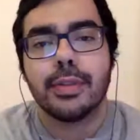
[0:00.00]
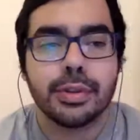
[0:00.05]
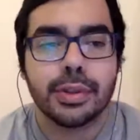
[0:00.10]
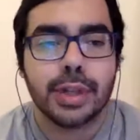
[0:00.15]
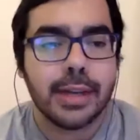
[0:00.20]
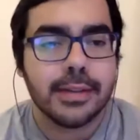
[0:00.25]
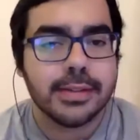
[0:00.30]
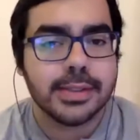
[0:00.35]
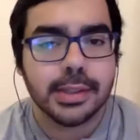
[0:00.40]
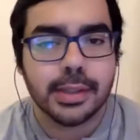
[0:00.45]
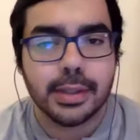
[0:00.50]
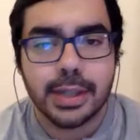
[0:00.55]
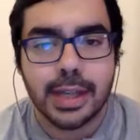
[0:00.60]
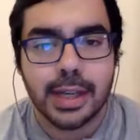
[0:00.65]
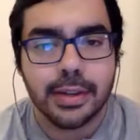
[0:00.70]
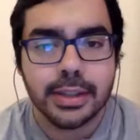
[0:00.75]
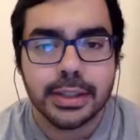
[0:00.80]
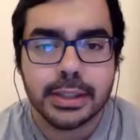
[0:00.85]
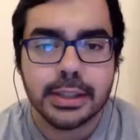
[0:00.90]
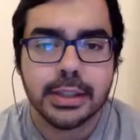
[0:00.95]
drive
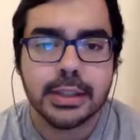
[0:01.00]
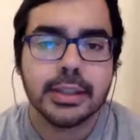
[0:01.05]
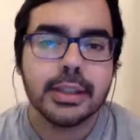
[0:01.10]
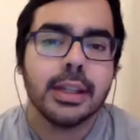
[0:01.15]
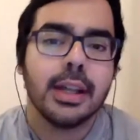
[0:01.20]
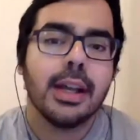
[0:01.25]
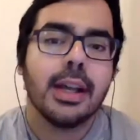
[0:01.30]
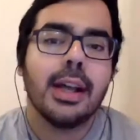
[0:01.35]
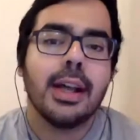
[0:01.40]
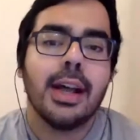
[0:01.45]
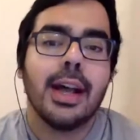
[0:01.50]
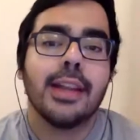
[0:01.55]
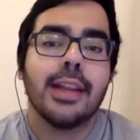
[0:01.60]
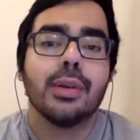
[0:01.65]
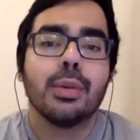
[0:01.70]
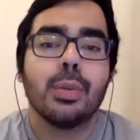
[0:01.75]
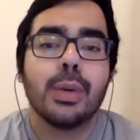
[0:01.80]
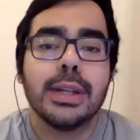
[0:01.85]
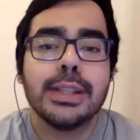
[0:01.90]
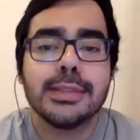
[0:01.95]
circularity. And
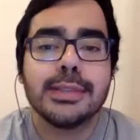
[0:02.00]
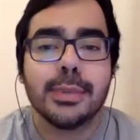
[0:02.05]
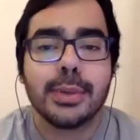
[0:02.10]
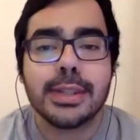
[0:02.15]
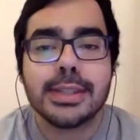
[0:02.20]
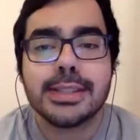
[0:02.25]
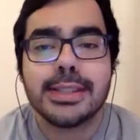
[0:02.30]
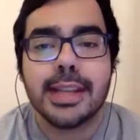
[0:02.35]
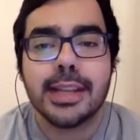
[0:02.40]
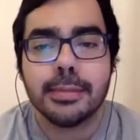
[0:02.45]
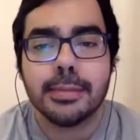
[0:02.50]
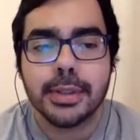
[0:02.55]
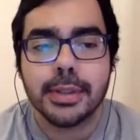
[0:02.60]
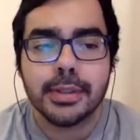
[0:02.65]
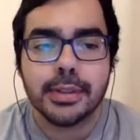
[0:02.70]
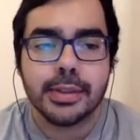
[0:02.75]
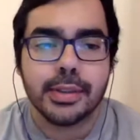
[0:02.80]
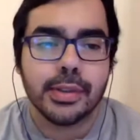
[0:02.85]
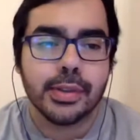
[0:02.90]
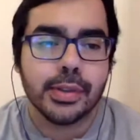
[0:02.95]
the wastewater
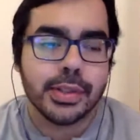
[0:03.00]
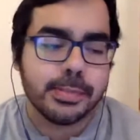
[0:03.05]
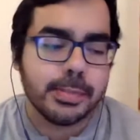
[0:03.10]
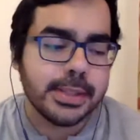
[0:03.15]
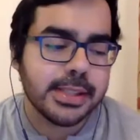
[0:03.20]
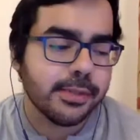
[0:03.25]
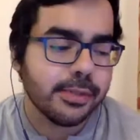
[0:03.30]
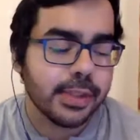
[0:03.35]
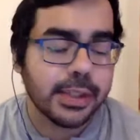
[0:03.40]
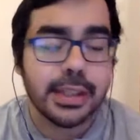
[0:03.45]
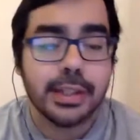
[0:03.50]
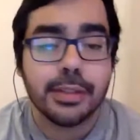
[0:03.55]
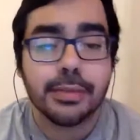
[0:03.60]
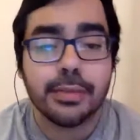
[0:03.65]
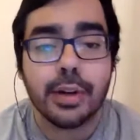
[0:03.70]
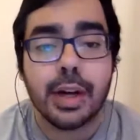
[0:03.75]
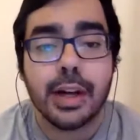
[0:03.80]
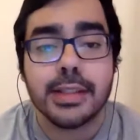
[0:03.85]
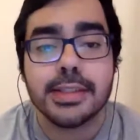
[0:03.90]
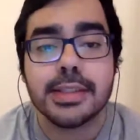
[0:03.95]
segment, specifically
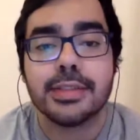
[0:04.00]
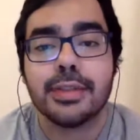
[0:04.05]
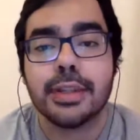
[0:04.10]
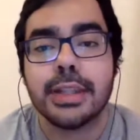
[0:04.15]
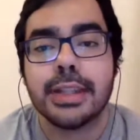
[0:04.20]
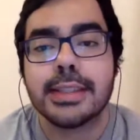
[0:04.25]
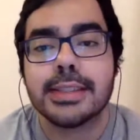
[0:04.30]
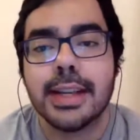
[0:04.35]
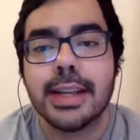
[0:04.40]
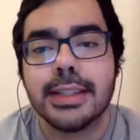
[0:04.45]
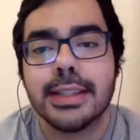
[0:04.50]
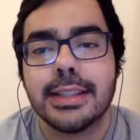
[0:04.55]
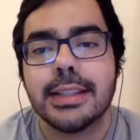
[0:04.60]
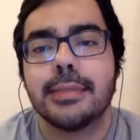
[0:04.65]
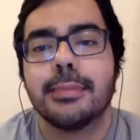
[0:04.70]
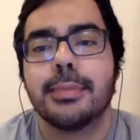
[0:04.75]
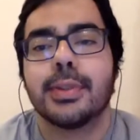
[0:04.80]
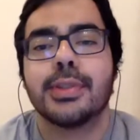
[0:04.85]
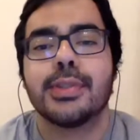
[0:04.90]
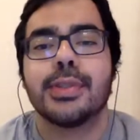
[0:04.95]
for us, is really
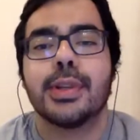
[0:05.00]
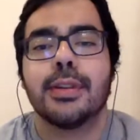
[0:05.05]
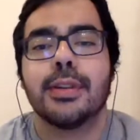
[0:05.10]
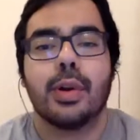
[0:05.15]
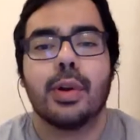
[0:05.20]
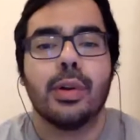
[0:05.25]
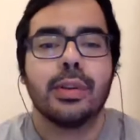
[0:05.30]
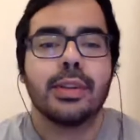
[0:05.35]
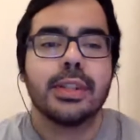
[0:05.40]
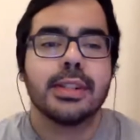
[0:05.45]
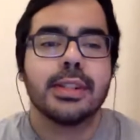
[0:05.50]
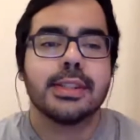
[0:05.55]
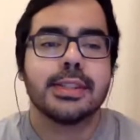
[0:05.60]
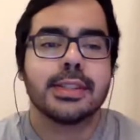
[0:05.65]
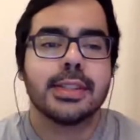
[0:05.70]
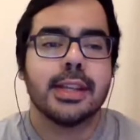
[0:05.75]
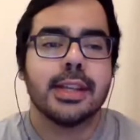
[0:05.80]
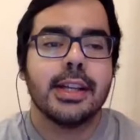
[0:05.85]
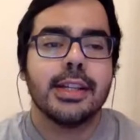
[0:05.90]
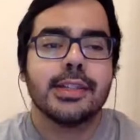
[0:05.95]
exciting because you have all these
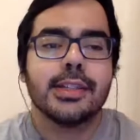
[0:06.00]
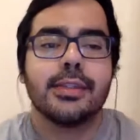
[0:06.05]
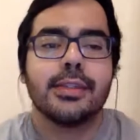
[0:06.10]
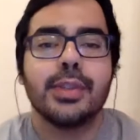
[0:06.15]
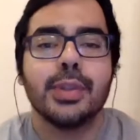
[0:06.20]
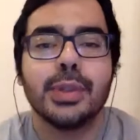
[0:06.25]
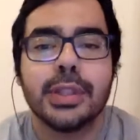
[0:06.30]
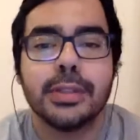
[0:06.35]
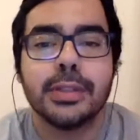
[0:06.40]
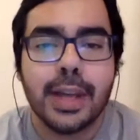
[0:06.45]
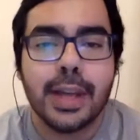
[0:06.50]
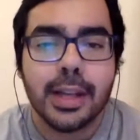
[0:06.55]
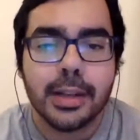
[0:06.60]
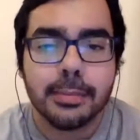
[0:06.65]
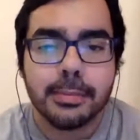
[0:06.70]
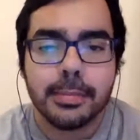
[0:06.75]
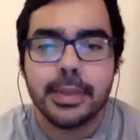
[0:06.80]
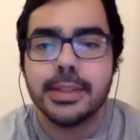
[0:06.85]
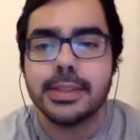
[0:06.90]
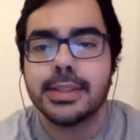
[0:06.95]
sort of new
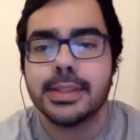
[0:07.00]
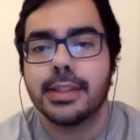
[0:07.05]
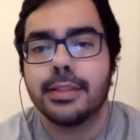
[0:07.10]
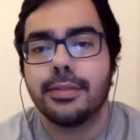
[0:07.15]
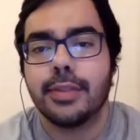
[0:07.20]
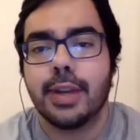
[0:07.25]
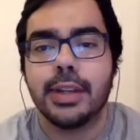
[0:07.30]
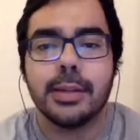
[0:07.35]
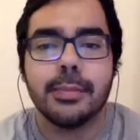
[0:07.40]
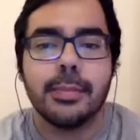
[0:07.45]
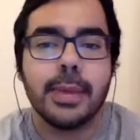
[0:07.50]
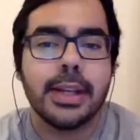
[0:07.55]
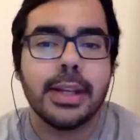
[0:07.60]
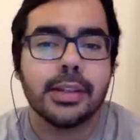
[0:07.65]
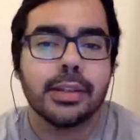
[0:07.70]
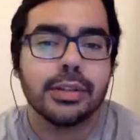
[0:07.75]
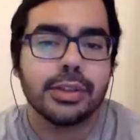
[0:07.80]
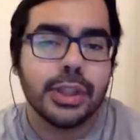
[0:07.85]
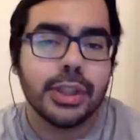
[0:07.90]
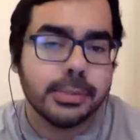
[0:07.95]
developments and the
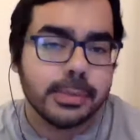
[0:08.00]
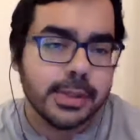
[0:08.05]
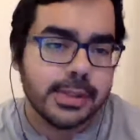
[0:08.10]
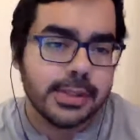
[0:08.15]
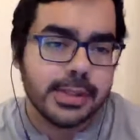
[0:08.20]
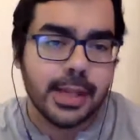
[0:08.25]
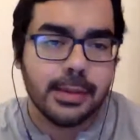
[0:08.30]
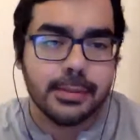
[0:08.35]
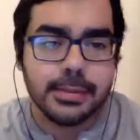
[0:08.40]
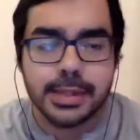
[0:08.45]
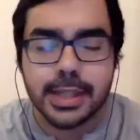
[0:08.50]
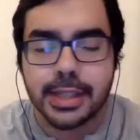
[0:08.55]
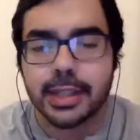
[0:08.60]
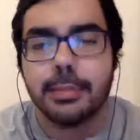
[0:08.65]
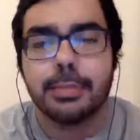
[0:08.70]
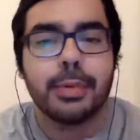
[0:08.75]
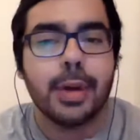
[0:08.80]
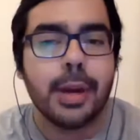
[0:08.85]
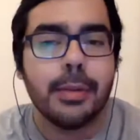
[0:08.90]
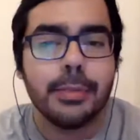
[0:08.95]
fundamental treatment steps like the
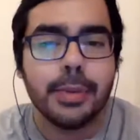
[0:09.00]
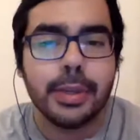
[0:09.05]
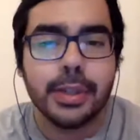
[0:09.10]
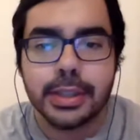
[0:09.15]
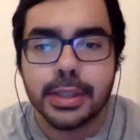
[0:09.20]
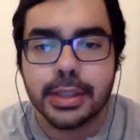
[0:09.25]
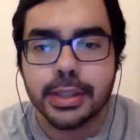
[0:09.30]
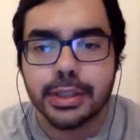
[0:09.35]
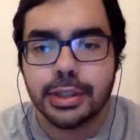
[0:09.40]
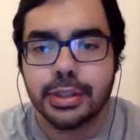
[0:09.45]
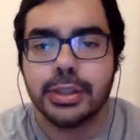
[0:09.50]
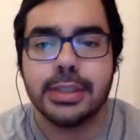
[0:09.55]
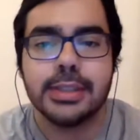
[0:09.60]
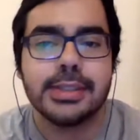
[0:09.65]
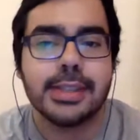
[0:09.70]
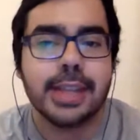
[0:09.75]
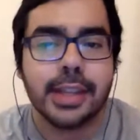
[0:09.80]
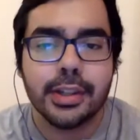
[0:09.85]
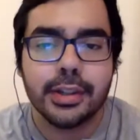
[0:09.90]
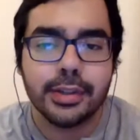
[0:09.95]
primary, tertiary,
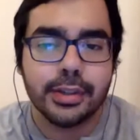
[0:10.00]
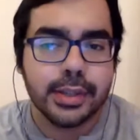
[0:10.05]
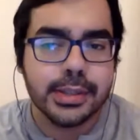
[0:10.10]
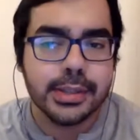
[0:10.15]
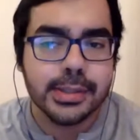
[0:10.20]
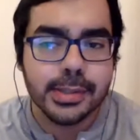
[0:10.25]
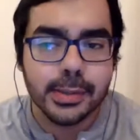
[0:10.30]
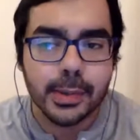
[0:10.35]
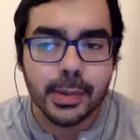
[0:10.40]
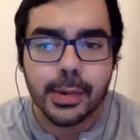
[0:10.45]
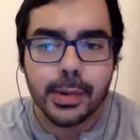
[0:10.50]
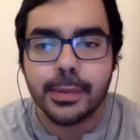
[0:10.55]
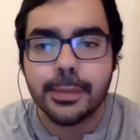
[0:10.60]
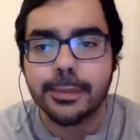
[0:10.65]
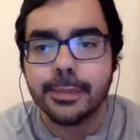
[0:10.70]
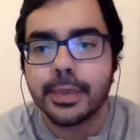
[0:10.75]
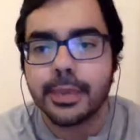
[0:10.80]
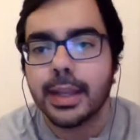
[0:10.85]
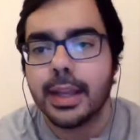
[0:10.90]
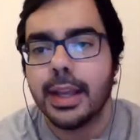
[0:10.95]
secondary, and so on,
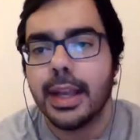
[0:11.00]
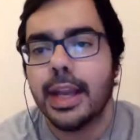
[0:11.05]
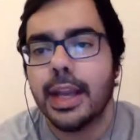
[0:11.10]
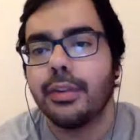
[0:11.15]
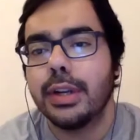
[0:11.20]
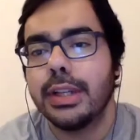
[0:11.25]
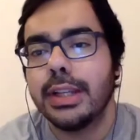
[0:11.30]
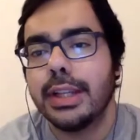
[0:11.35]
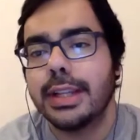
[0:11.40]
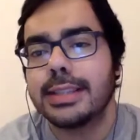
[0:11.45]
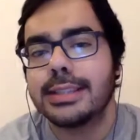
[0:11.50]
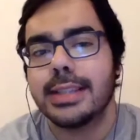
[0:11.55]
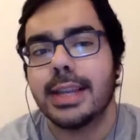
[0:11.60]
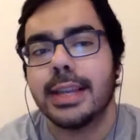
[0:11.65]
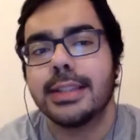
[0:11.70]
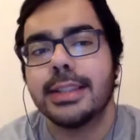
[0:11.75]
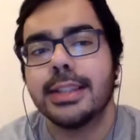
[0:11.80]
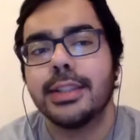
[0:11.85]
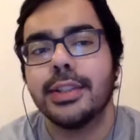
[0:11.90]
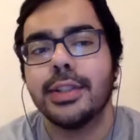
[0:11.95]
and really
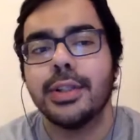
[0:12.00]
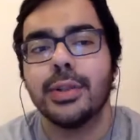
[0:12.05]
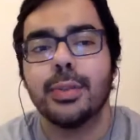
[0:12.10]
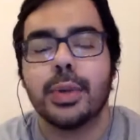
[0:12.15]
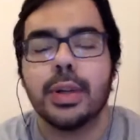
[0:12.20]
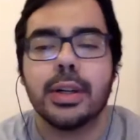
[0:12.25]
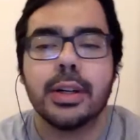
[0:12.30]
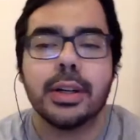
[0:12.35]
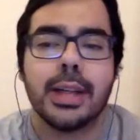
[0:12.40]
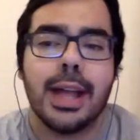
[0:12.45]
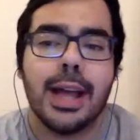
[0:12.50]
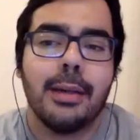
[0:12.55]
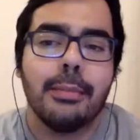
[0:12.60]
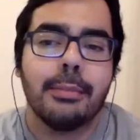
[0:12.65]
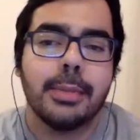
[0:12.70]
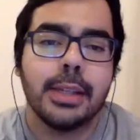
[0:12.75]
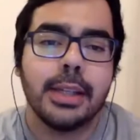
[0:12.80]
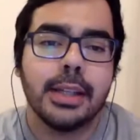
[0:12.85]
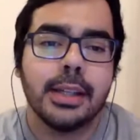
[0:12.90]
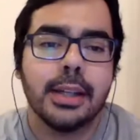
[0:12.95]
exciting new work
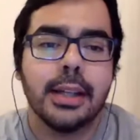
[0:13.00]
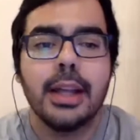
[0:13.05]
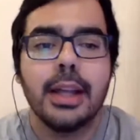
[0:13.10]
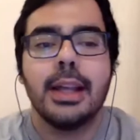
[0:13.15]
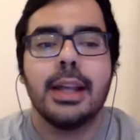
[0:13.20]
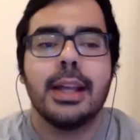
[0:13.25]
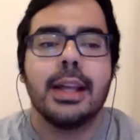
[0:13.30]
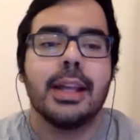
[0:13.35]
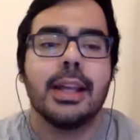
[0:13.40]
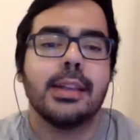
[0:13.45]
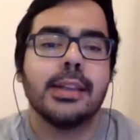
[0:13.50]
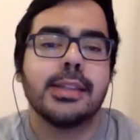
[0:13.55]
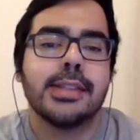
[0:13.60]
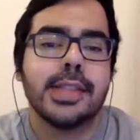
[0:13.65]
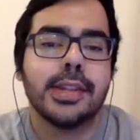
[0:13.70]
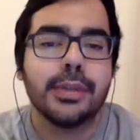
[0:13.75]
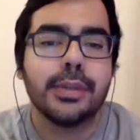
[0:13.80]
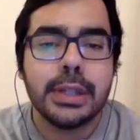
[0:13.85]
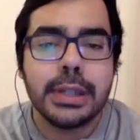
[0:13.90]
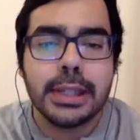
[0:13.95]
happening in the
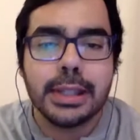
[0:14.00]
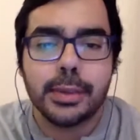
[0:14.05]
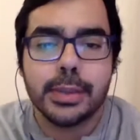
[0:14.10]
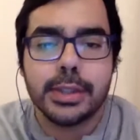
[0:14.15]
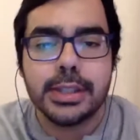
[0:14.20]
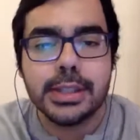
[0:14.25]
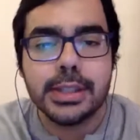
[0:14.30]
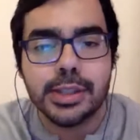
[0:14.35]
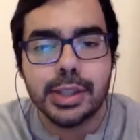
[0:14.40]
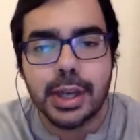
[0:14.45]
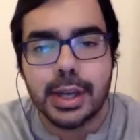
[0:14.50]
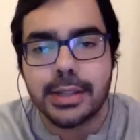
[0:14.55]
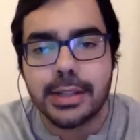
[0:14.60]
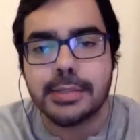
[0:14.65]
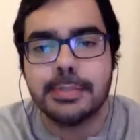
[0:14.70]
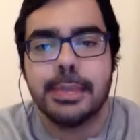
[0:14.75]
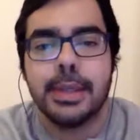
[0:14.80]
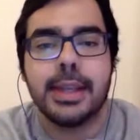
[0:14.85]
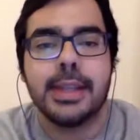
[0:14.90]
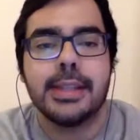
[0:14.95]
zero liquid discharge
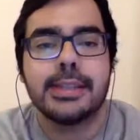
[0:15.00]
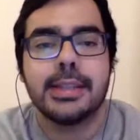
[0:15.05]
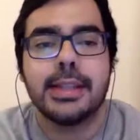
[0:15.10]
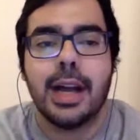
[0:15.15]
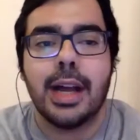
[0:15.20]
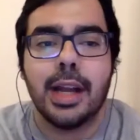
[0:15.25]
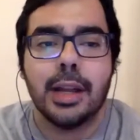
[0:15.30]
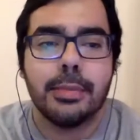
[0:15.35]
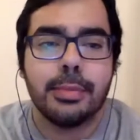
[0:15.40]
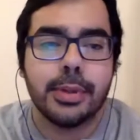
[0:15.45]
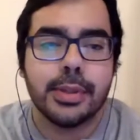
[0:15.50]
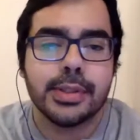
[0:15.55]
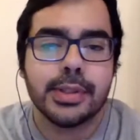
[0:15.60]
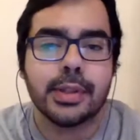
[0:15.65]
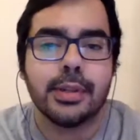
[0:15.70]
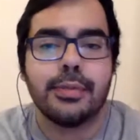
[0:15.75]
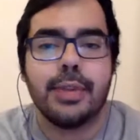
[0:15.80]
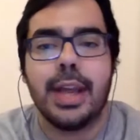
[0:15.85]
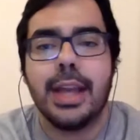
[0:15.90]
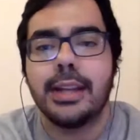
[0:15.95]
space and hybrid
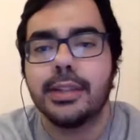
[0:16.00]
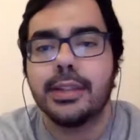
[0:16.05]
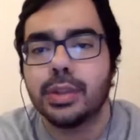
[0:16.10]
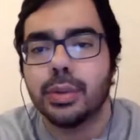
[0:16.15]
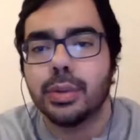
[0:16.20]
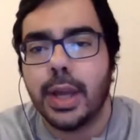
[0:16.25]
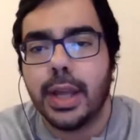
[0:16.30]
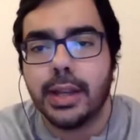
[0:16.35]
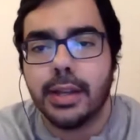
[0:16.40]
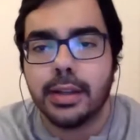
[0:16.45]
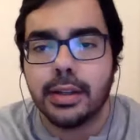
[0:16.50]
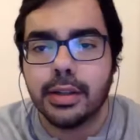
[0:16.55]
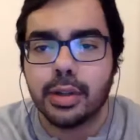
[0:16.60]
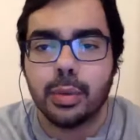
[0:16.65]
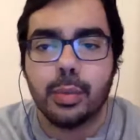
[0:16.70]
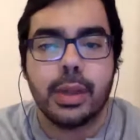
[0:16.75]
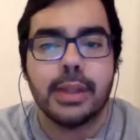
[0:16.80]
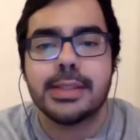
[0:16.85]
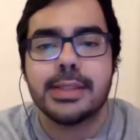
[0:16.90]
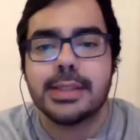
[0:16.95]
sort of end-to-end or
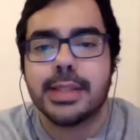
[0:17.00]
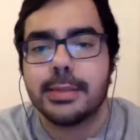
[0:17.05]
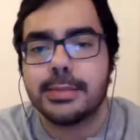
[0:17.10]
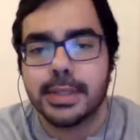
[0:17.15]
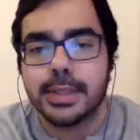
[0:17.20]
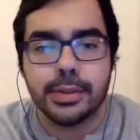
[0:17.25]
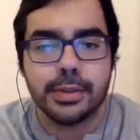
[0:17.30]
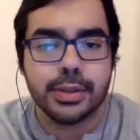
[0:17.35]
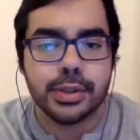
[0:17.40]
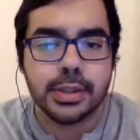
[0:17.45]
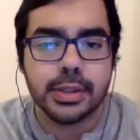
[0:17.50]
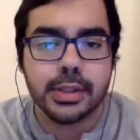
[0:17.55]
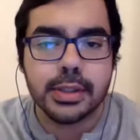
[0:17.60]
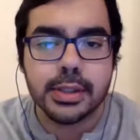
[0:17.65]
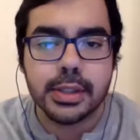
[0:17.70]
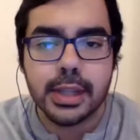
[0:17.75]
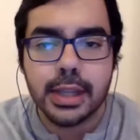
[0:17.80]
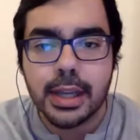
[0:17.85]
one-step solutions.